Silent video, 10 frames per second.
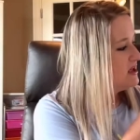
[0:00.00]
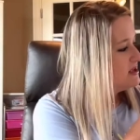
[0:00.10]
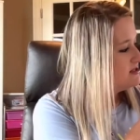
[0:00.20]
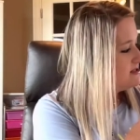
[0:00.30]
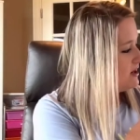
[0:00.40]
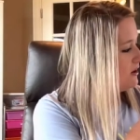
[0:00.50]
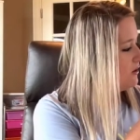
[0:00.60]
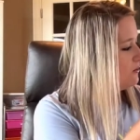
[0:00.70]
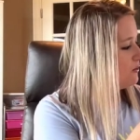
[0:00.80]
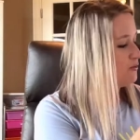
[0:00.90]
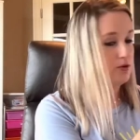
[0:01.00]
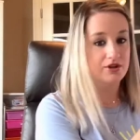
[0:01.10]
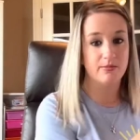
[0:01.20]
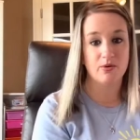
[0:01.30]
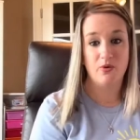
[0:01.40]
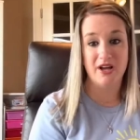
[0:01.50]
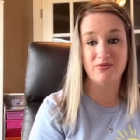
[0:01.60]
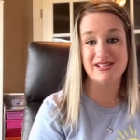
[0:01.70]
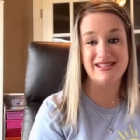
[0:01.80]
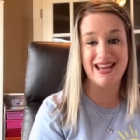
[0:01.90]
So rule number one
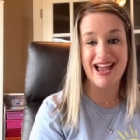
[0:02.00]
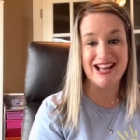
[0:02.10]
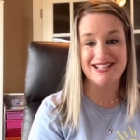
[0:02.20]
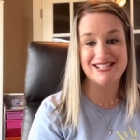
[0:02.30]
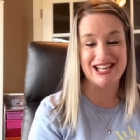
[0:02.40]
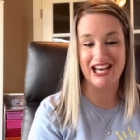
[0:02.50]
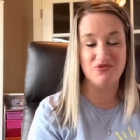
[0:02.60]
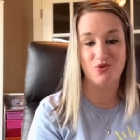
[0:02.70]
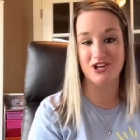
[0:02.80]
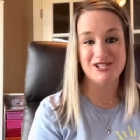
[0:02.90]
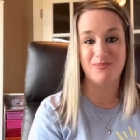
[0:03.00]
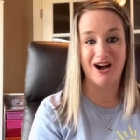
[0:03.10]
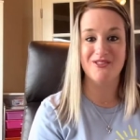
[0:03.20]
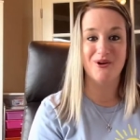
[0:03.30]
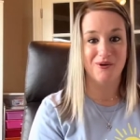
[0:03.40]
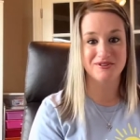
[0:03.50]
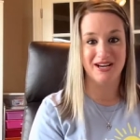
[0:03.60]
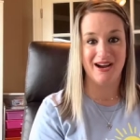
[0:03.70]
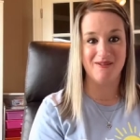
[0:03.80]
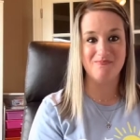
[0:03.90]
was they had to stay in one spot the whole
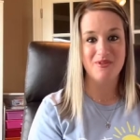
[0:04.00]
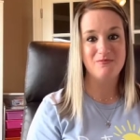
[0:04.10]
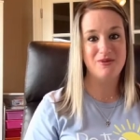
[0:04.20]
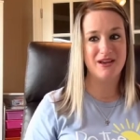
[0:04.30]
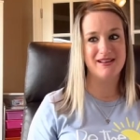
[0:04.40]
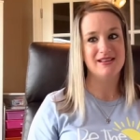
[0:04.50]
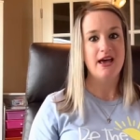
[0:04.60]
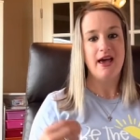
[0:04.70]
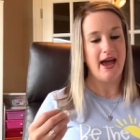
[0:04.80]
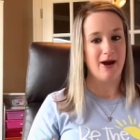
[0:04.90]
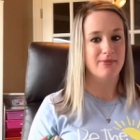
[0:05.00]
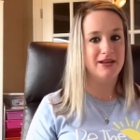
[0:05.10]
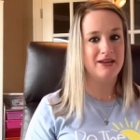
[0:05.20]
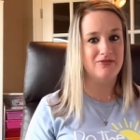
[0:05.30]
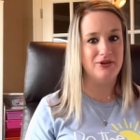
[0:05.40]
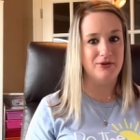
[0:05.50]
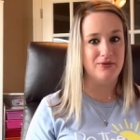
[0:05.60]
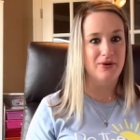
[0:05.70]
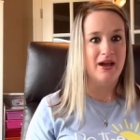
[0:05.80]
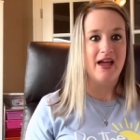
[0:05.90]
time because how many of
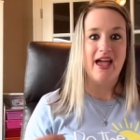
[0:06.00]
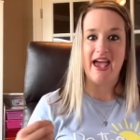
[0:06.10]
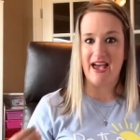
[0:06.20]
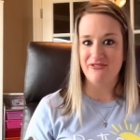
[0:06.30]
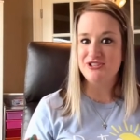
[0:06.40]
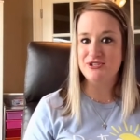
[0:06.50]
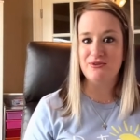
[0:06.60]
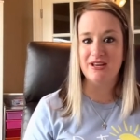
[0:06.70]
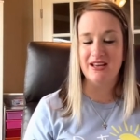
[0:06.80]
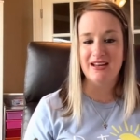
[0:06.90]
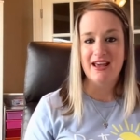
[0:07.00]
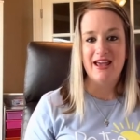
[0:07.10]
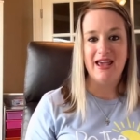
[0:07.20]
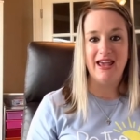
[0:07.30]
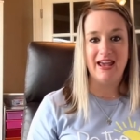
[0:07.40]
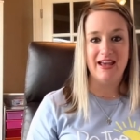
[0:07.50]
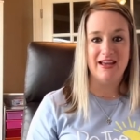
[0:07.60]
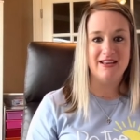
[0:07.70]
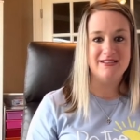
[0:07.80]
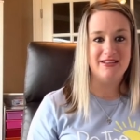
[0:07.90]
you have a student
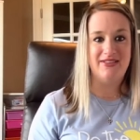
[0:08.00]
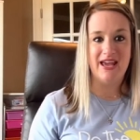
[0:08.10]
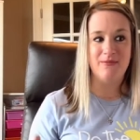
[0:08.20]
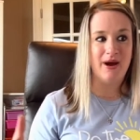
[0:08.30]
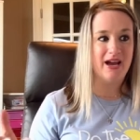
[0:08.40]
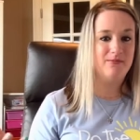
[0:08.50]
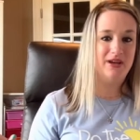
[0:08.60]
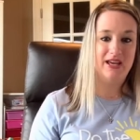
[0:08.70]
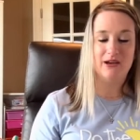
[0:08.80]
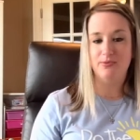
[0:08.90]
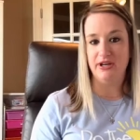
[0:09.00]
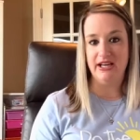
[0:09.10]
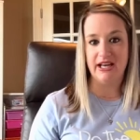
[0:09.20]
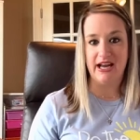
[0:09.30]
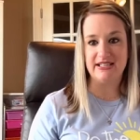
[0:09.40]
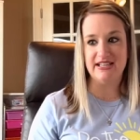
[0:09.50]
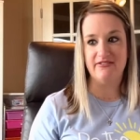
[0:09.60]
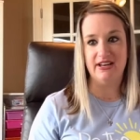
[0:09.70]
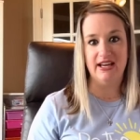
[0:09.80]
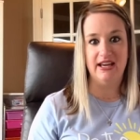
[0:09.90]
and they might be completing an
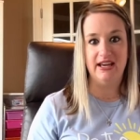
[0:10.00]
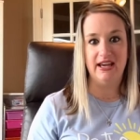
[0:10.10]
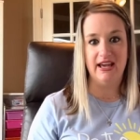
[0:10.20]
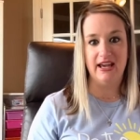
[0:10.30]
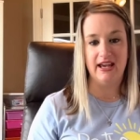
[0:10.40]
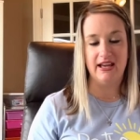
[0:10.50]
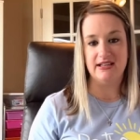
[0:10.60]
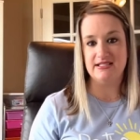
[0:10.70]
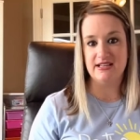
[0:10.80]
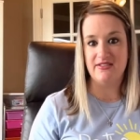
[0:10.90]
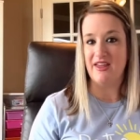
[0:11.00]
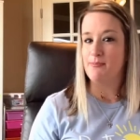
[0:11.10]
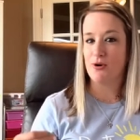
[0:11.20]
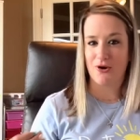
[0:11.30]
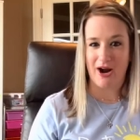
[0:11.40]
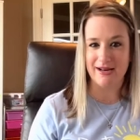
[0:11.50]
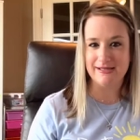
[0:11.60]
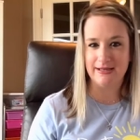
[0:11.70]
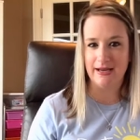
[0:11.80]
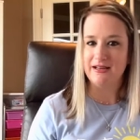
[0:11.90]
activity and they
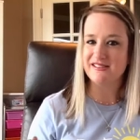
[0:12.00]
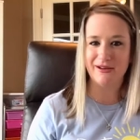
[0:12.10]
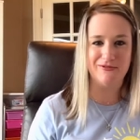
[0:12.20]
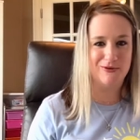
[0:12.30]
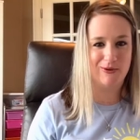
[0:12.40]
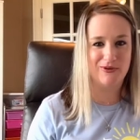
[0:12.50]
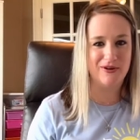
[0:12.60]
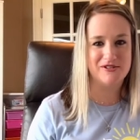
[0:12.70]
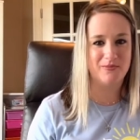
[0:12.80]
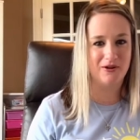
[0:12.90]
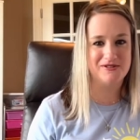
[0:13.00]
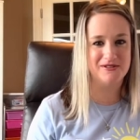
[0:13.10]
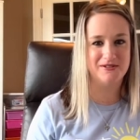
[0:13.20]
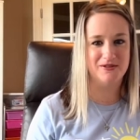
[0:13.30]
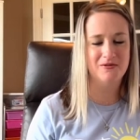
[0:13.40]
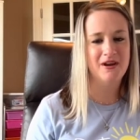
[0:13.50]
procrastinate instead of doing what they're supposed to do.